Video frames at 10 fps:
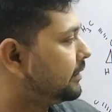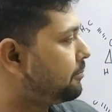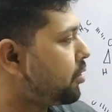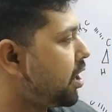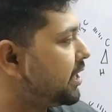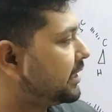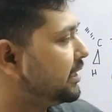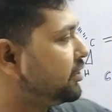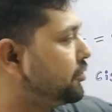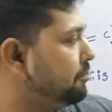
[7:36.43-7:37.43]
The product
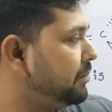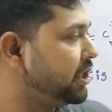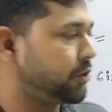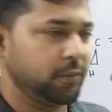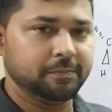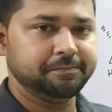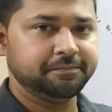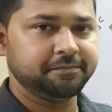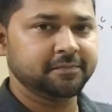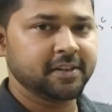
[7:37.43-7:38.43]
is meso.
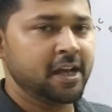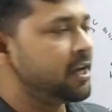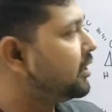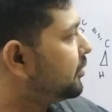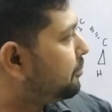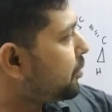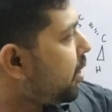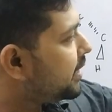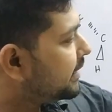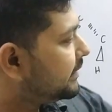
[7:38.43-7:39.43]
The
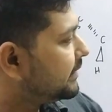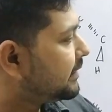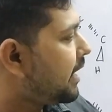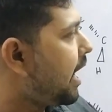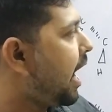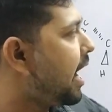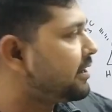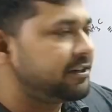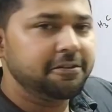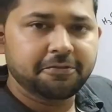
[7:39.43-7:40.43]
products
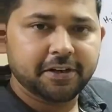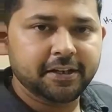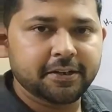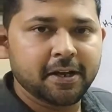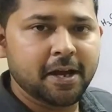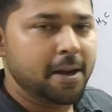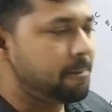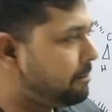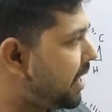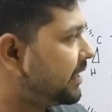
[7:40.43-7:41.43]
are different
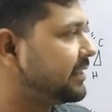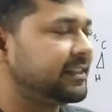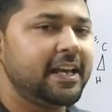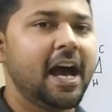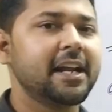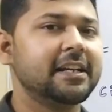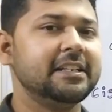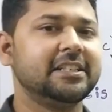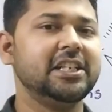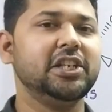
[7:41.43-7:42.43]
but they are
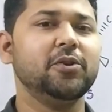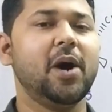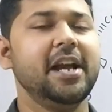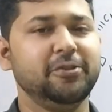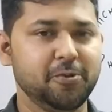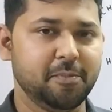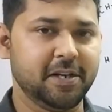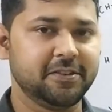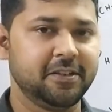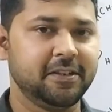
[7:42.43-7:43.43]

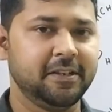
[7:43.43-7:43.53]
stereoisomers.